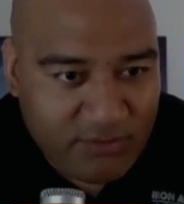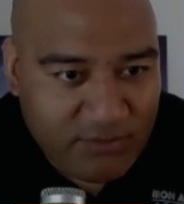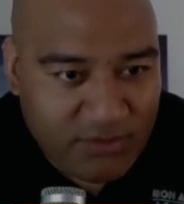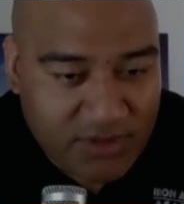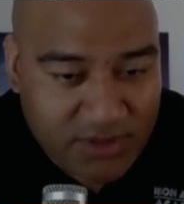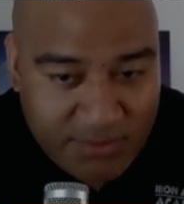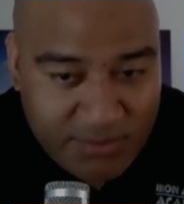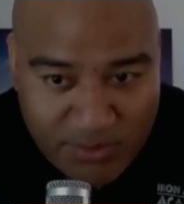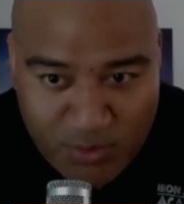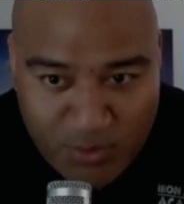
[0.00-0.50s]

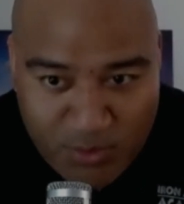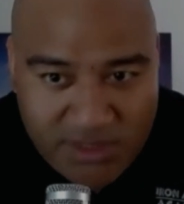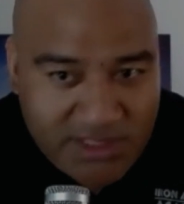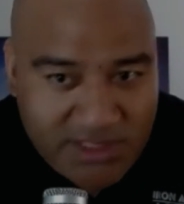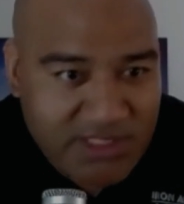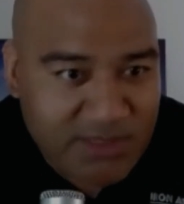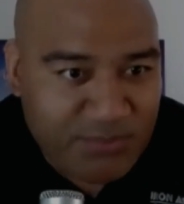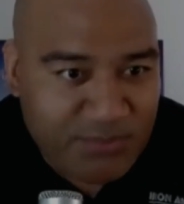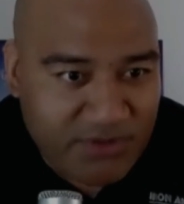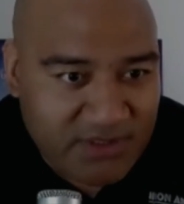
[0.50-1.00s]
We're going to be doing
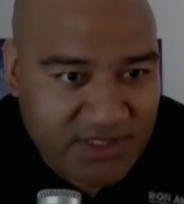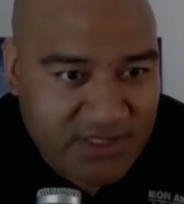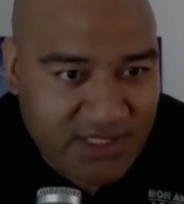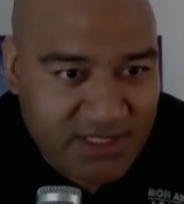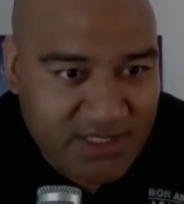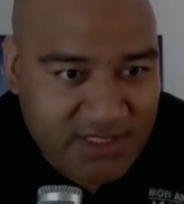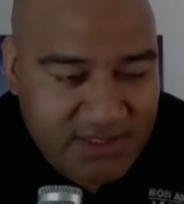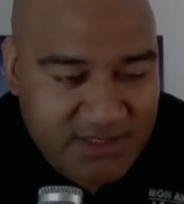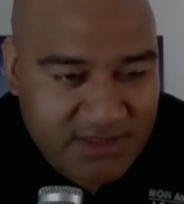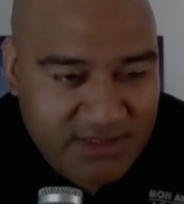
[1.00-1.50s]
another
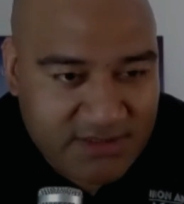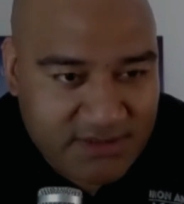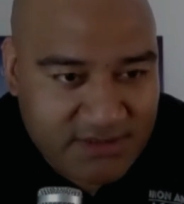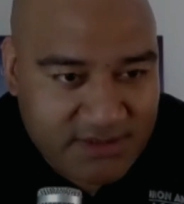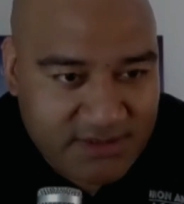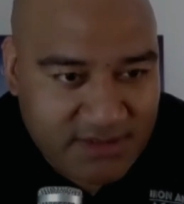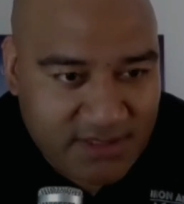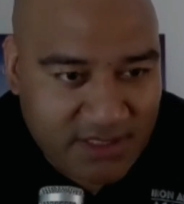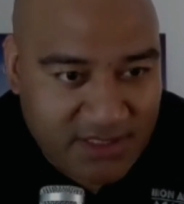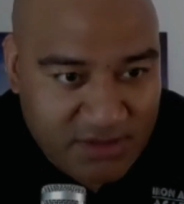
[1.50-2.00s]
podcast,
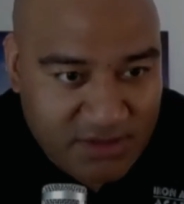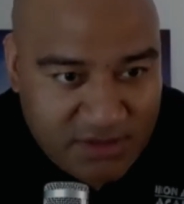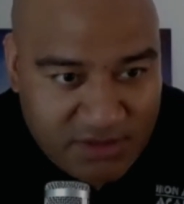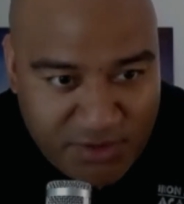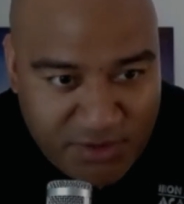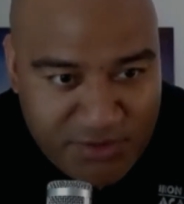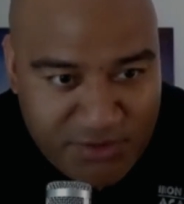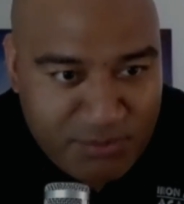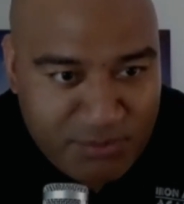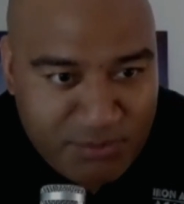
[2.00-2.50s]
and you're
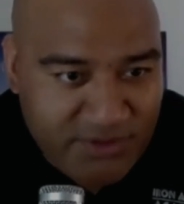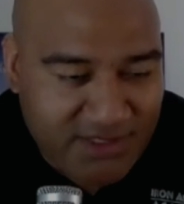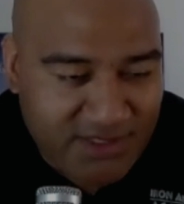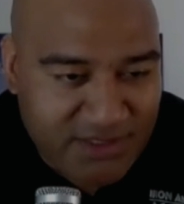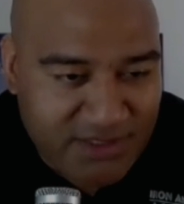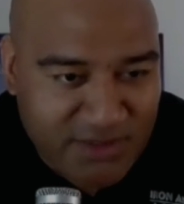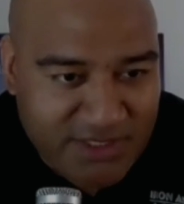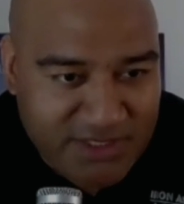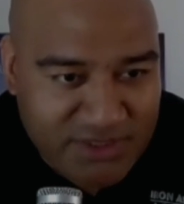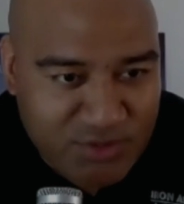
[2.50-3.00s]
going to
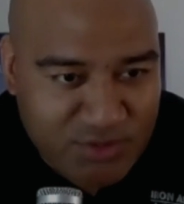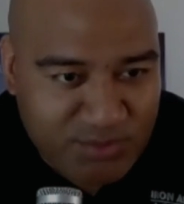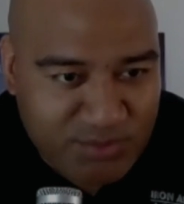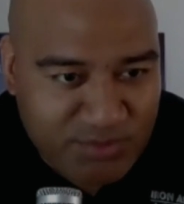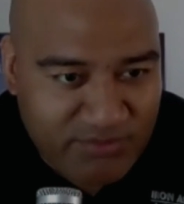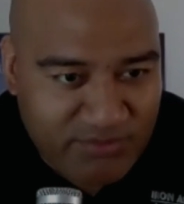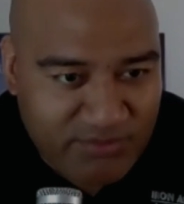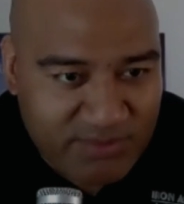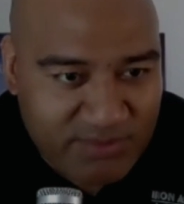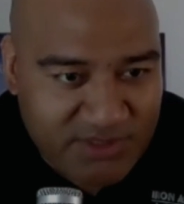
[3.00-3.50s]
be in that
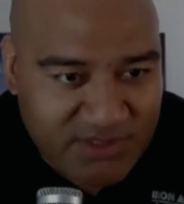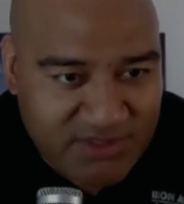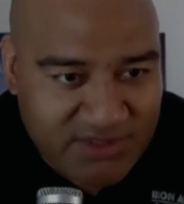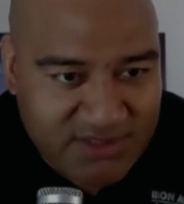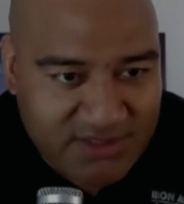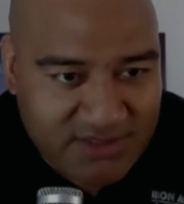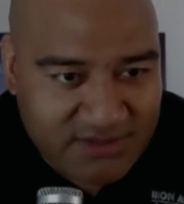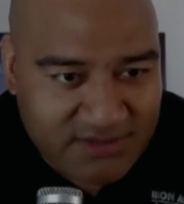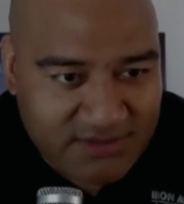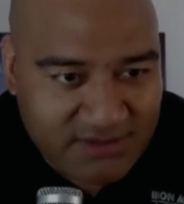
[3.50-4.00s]
Super Rugby
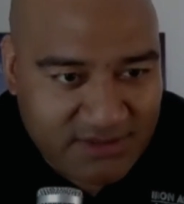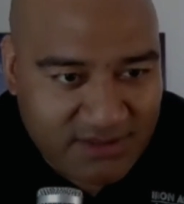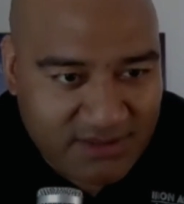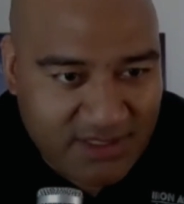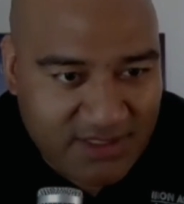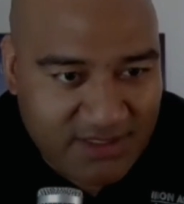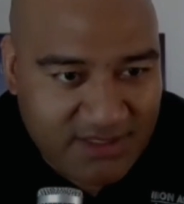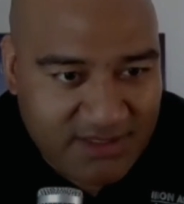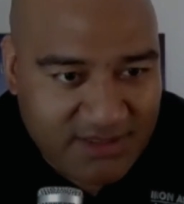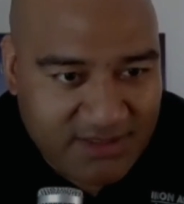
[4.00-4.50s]
jersey,
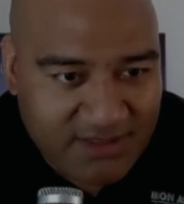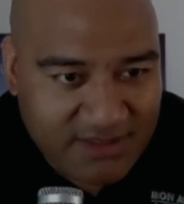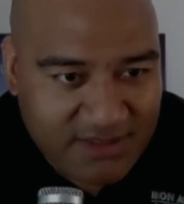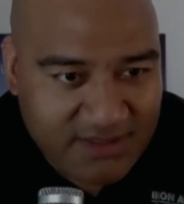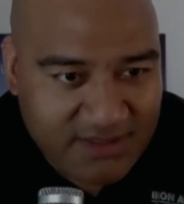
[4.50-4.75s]
right?